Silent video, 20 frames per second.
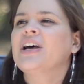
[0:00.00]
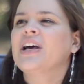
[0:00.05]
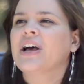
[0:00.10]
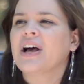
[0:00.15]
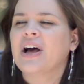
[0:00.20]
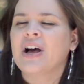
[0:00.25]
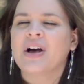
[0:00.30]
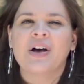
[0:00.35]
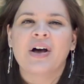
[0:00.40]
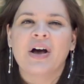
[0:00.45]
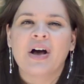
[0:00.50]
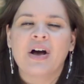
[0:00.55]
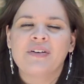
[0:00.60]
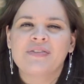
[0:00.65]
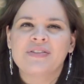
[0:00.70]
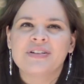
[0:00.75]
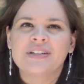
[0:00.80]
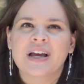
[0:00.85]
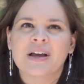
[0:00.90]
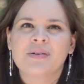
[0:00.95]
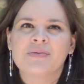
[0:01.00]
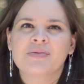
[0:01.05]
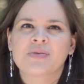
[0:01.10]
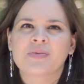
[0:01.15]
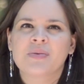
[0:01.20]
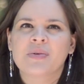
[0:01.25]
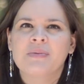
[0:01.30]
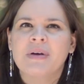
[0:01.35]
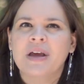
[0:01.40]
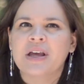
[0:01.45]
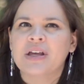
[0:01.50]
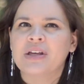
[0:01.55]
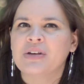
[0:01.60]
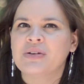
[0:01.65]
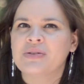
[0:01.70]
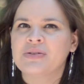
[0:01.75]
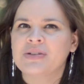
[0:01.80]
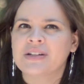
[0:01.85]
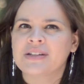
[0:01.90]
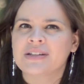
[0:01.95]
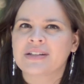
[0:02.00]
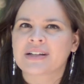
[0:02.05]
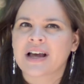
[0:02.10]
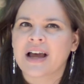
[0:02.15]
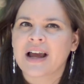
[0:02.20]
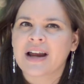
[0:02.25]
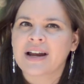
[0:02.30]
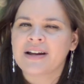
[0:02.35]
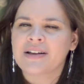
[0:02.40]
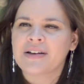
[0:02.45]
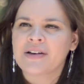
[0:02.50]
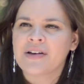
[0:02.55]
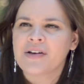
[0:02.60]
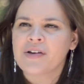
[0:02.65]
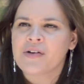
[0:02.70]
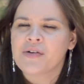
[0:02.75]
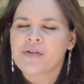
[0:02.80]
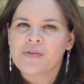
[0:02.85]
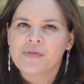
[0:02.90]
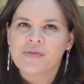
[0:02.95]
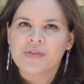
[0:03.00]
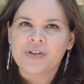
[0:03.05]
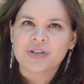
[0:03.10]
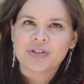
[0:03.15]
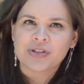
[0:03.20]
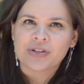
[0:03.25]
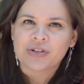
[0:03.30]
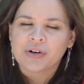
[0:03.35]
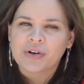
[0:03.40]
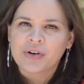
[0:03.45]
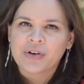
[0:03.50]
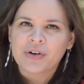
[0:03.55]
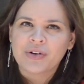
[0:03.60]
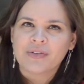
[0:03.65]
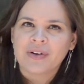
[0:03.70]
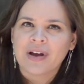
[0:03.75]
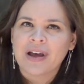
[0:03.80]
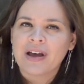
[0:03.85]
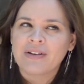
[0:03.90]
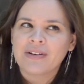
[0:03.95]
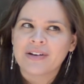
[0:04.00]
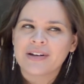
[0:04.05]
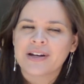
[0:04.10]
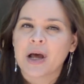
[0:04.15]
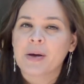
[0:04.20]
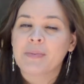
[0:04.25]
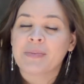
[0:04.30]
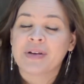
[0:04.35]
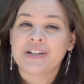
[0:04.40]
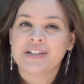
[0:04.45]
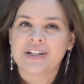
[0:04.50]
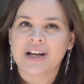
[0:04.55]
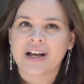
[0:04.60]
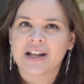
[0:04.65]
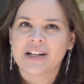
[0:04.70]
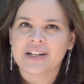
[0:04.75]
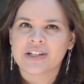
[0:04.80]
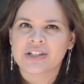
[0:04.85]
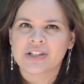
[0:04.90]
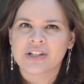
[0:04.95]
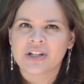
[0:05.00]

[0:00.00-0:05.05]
Oftentimes we might use it to kind of skirt around and not be judged.